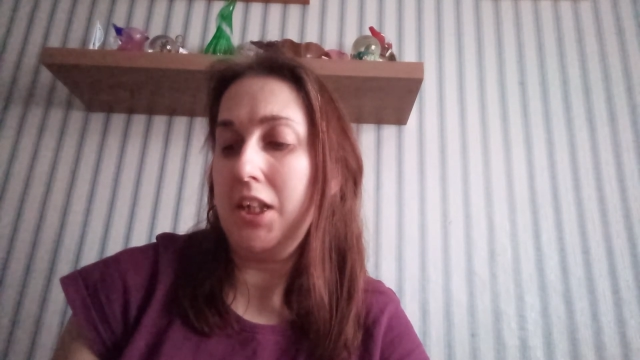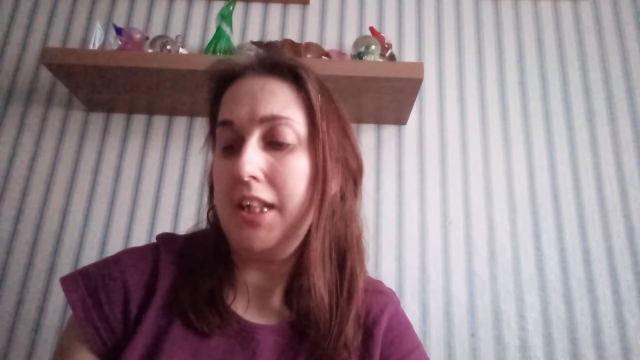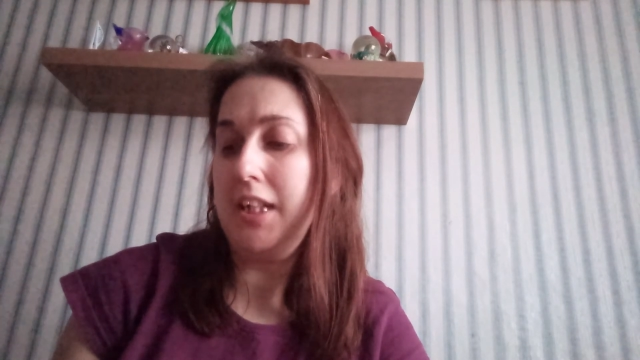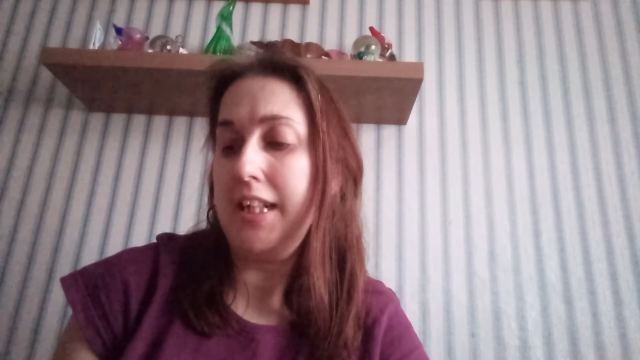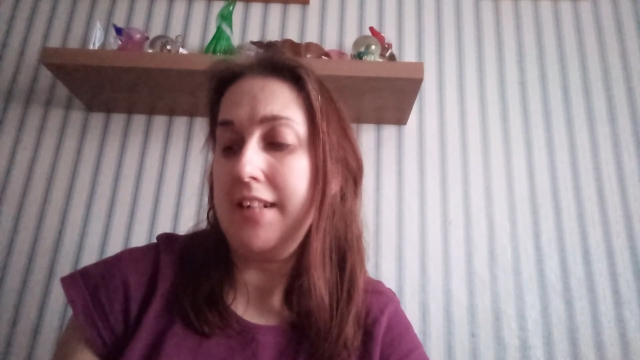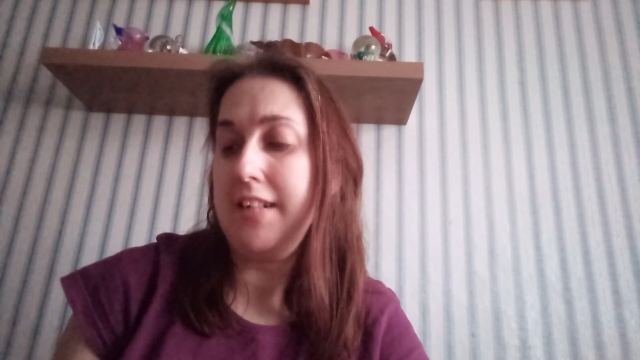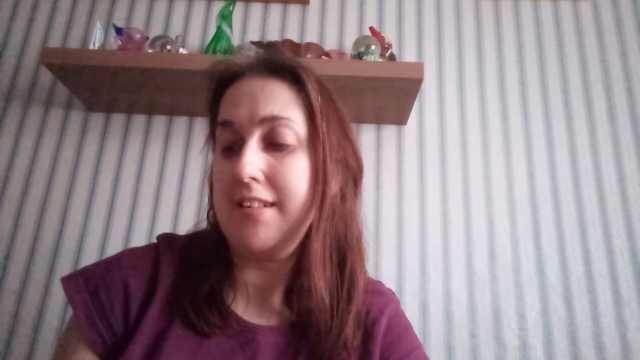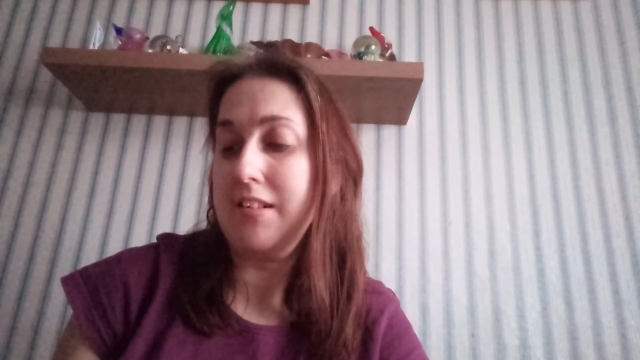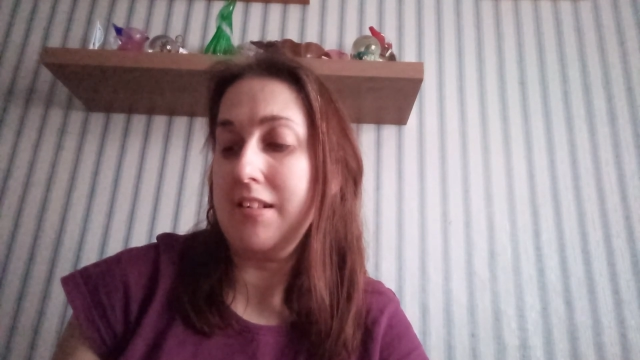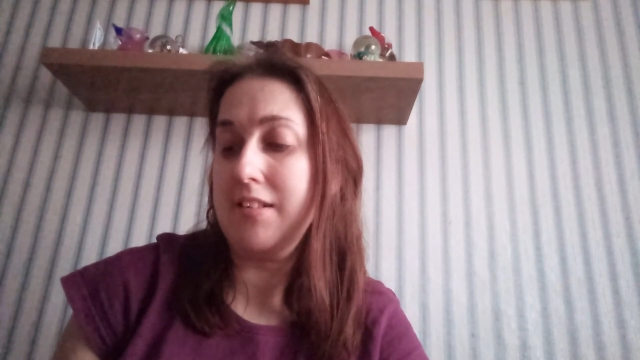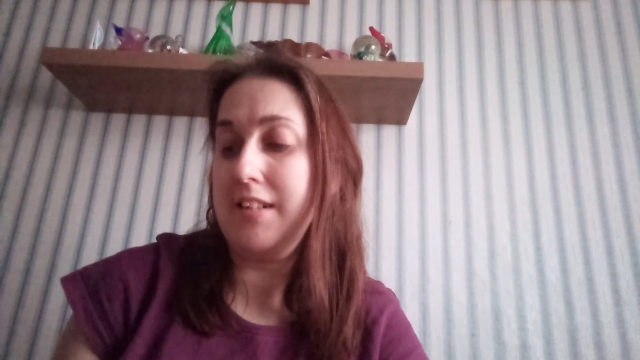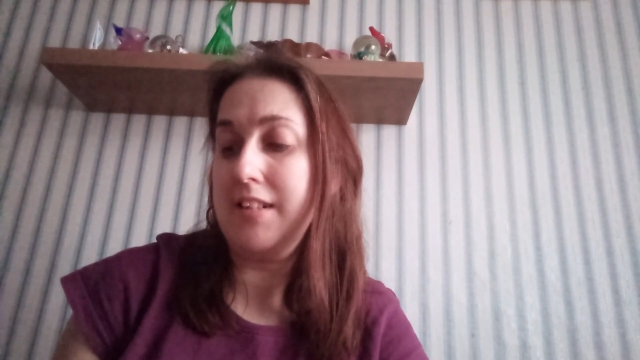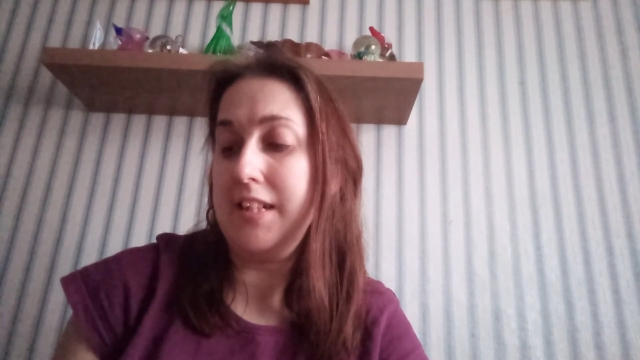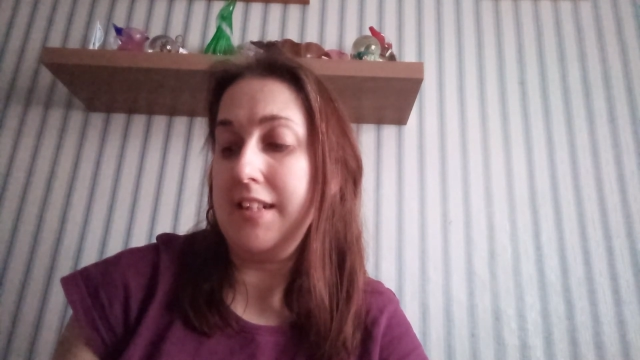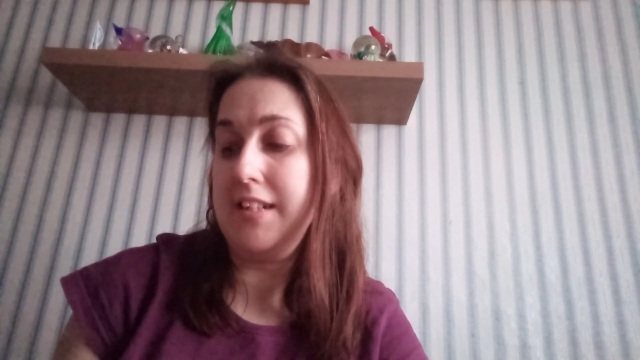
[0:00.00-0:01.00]
He
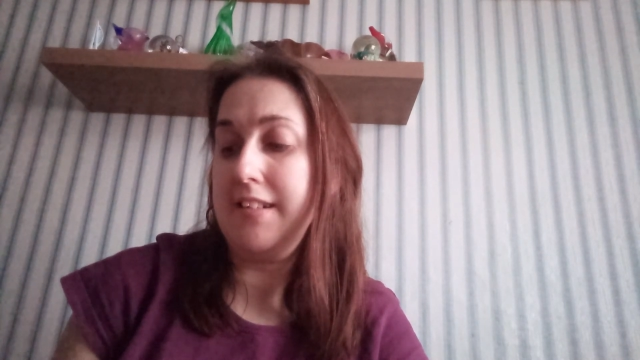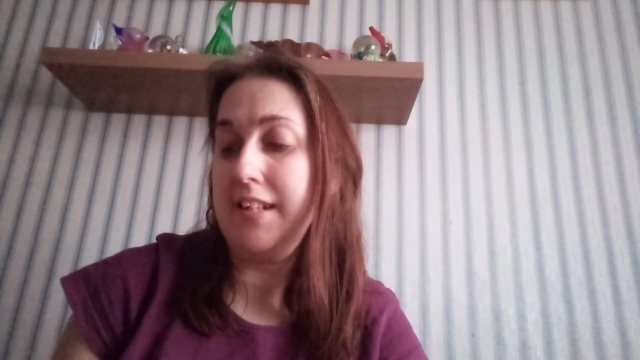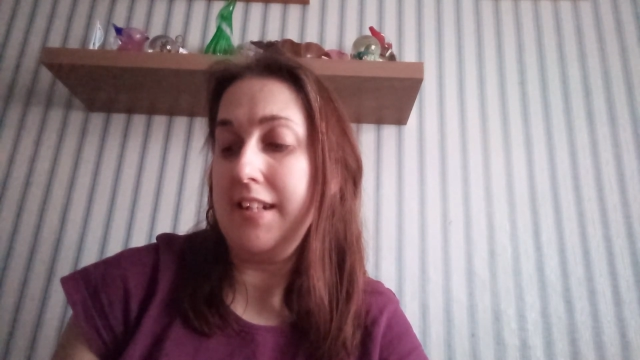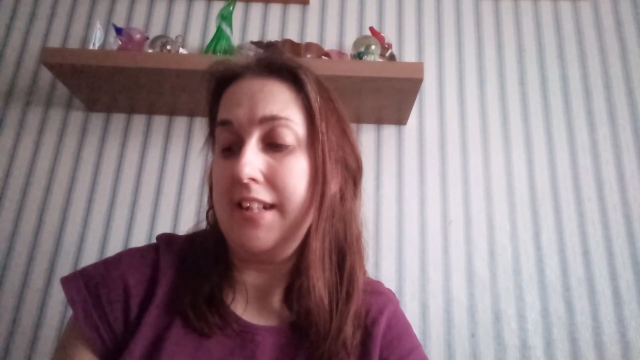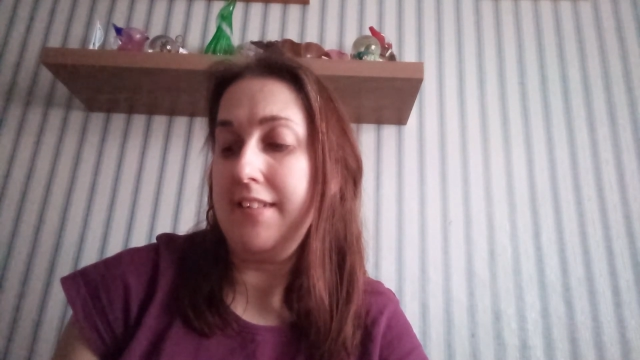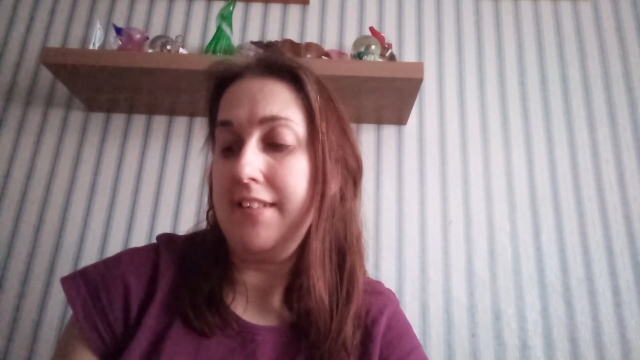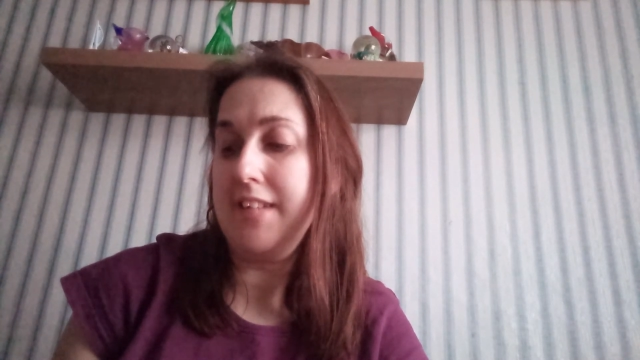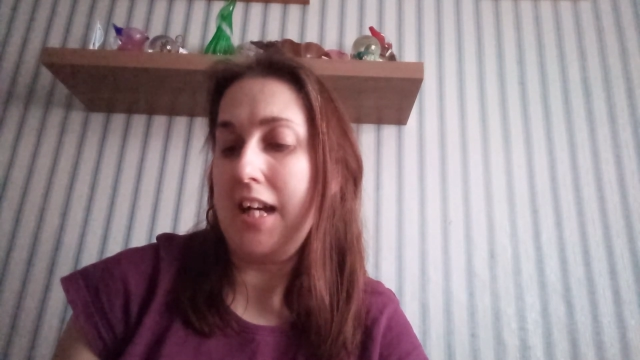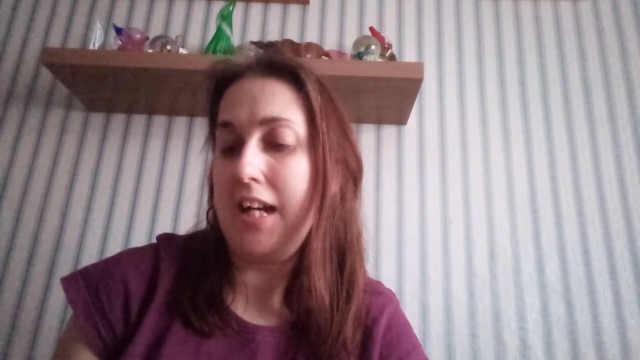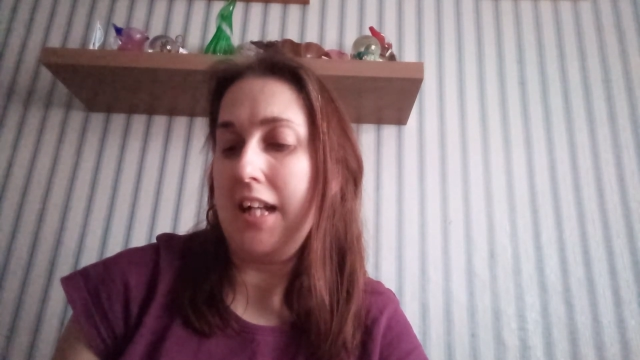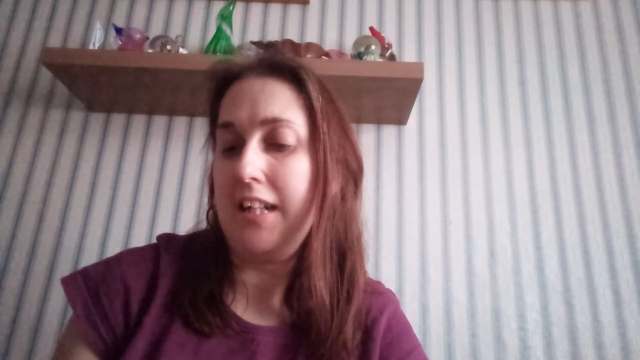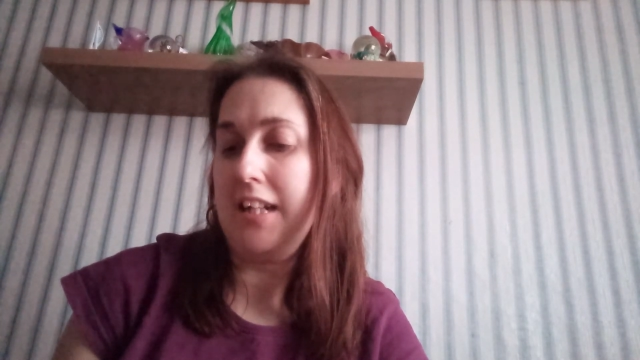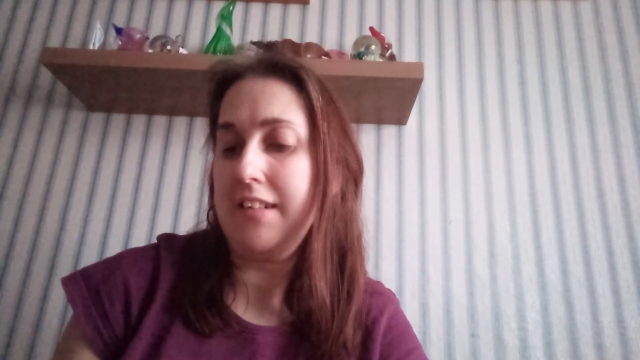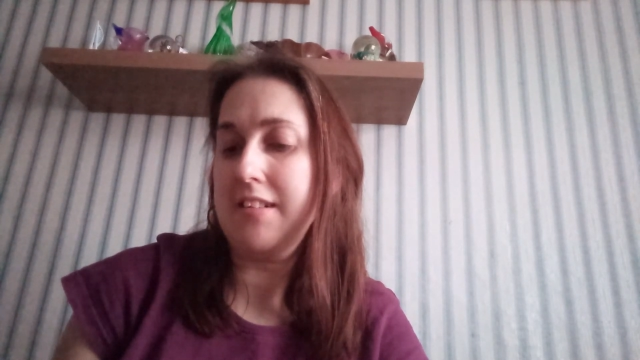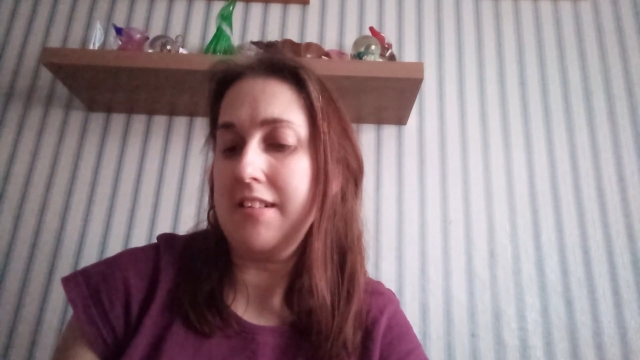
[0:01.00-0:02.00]
succeeded
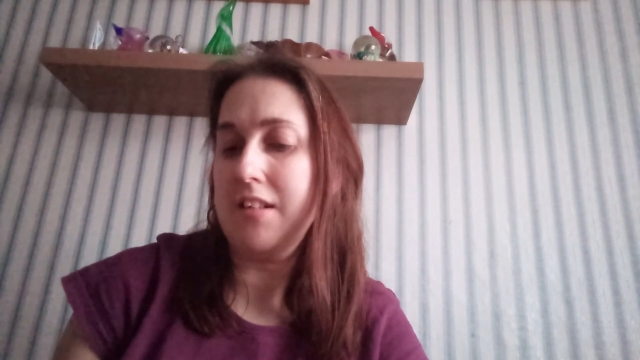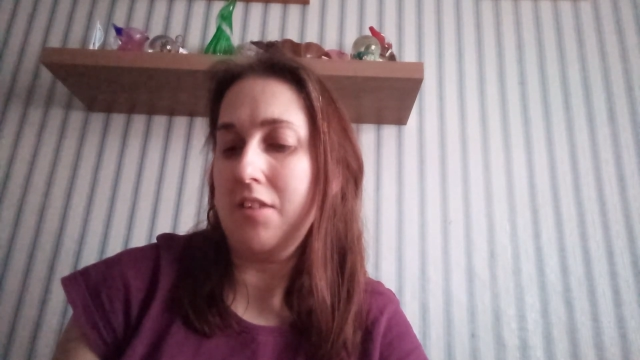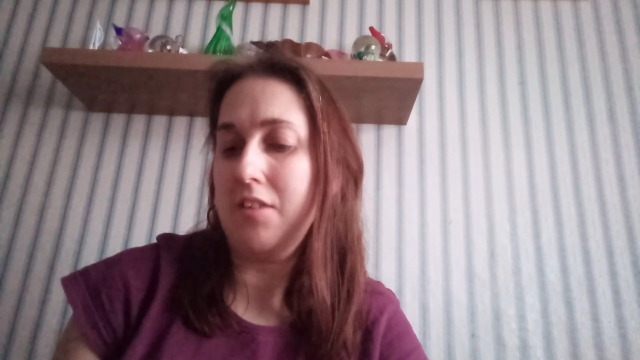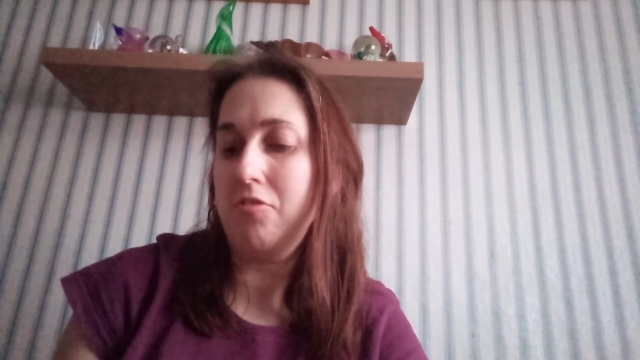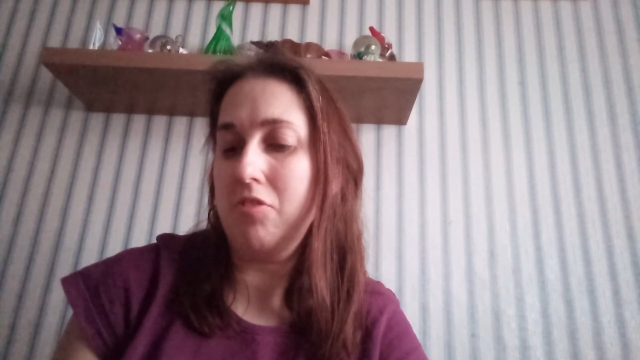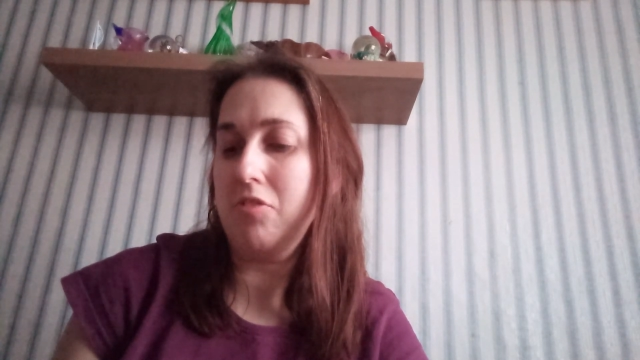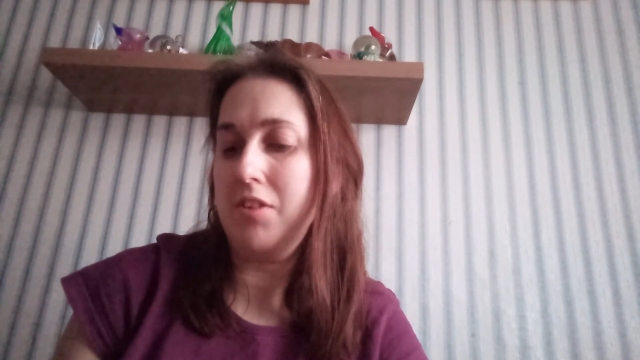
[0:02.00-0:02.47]
Alexandre